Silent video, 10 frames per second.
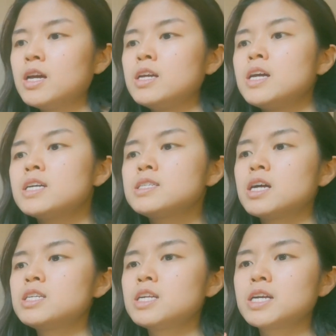He has
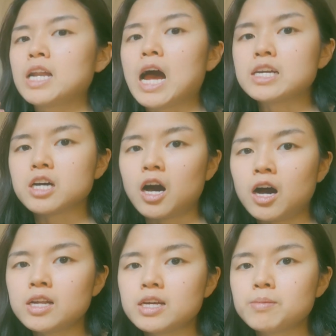such like an
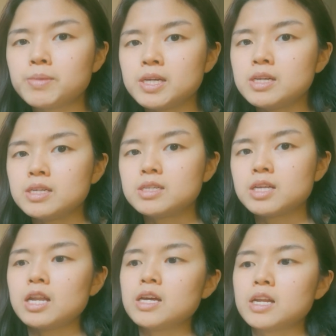iconic piece
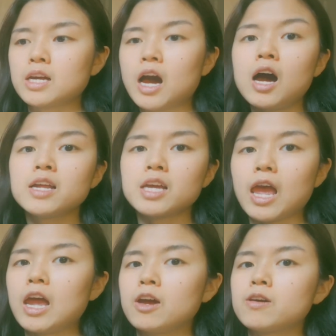and an iconic
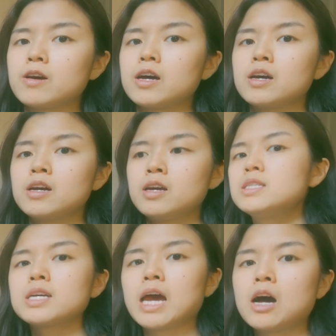era. He's
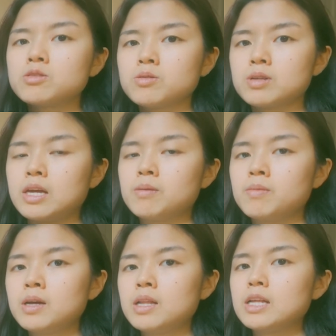like a household
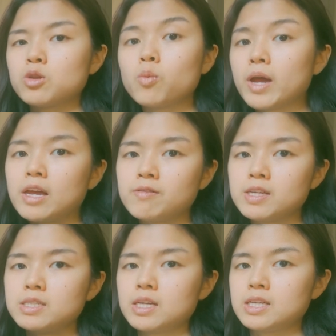name, like The Wave
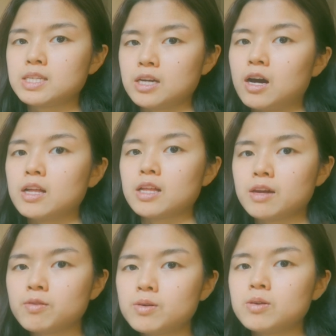is, like it's iconic. Like
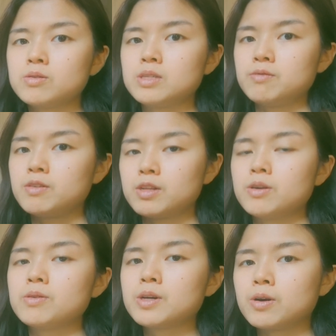everyone knows, even if they
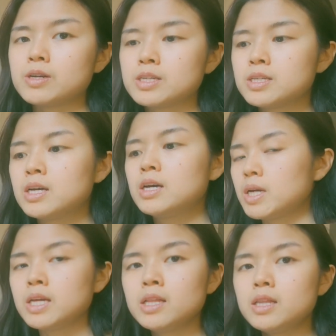don't know the artist.
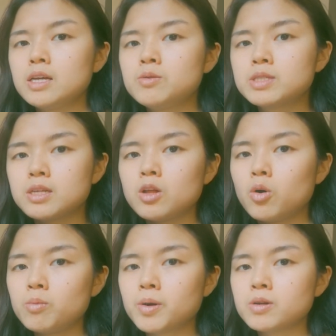But he was still a
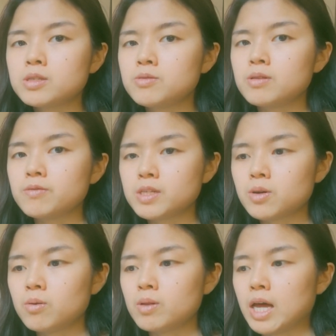whole person who lived his
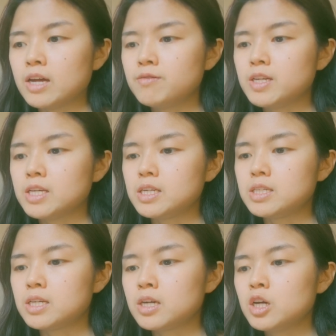whole life, and he
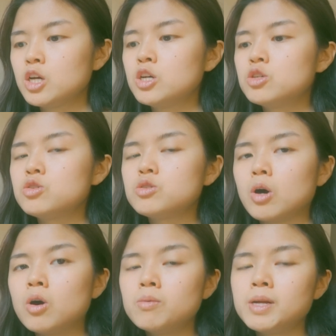did
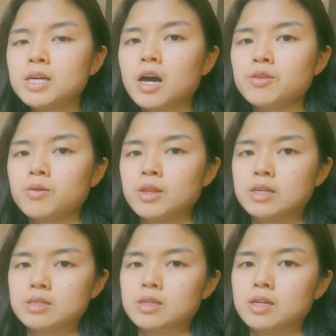so many other
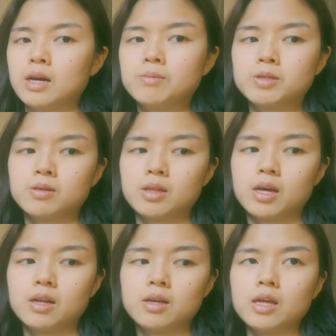things leading up to
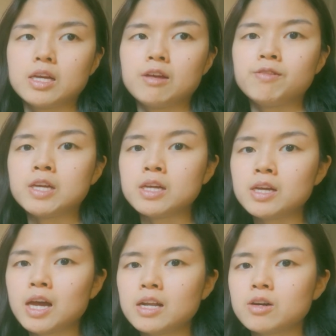that. Like if
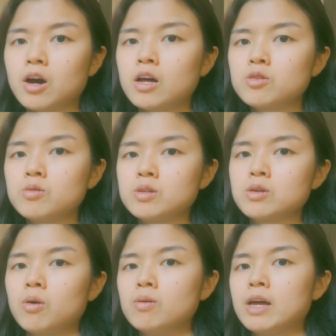he had gone through his
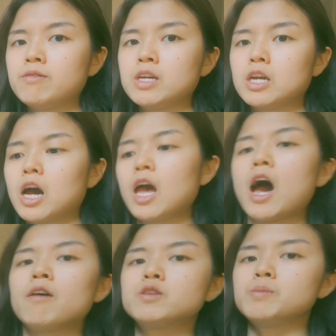whole life thinking, I
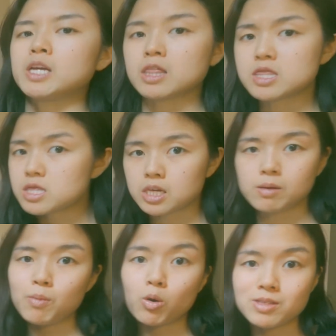have to make
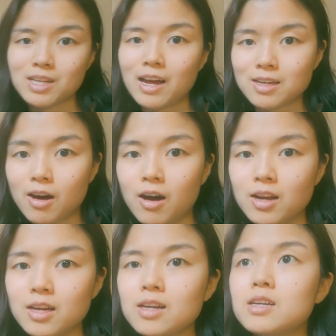the most
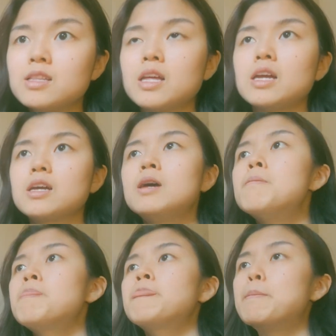iconic like
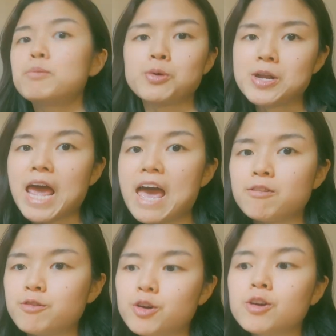print
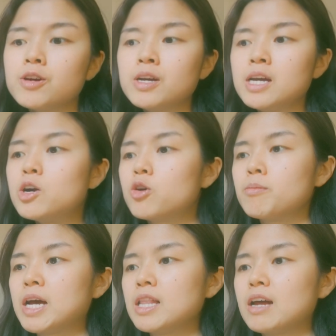ever, or
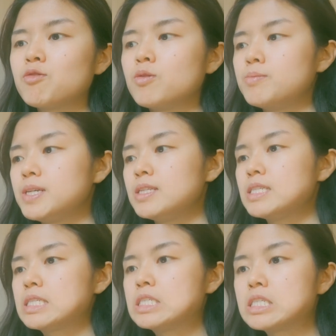my life will be
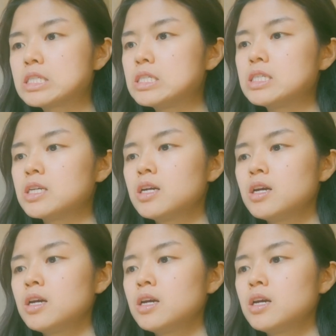like nothing.